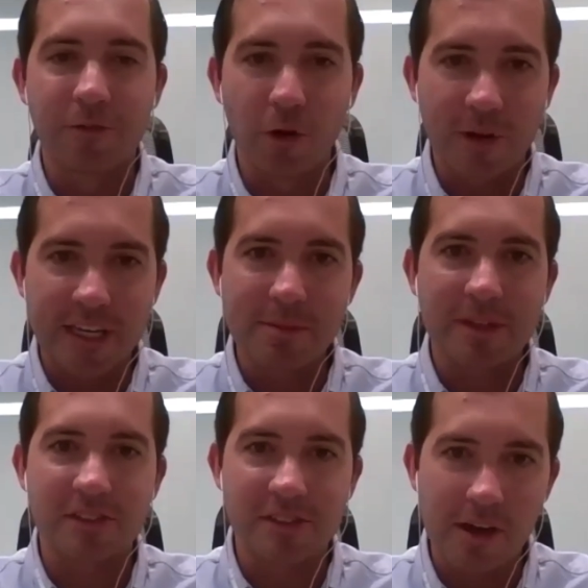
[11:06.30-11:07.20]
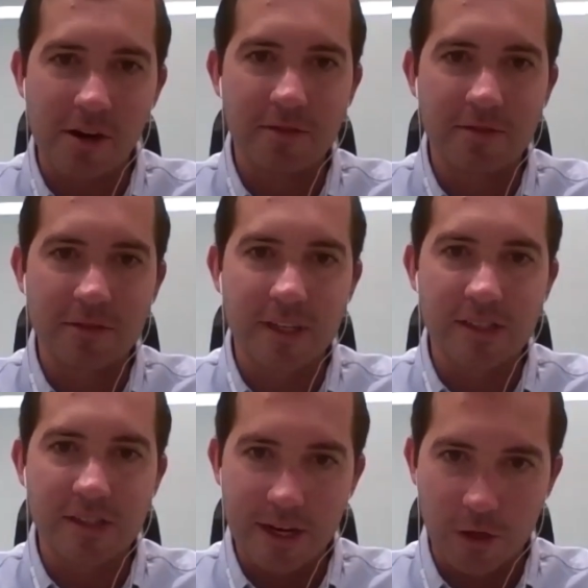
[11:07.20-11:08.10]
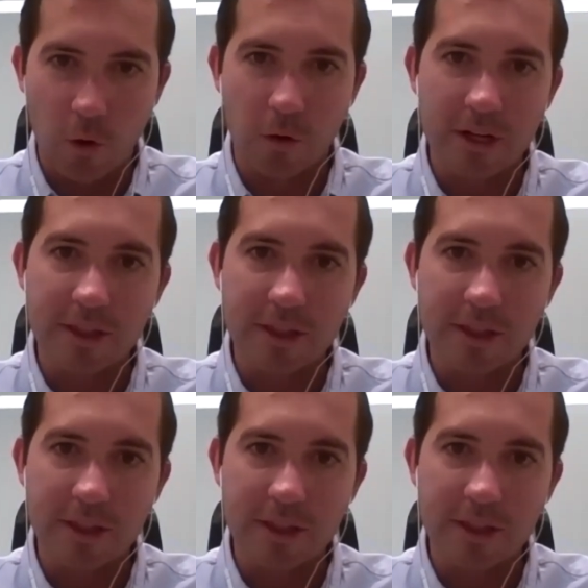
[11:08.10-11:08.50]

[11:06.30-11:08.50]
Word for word: Drill Chem itself is headquartered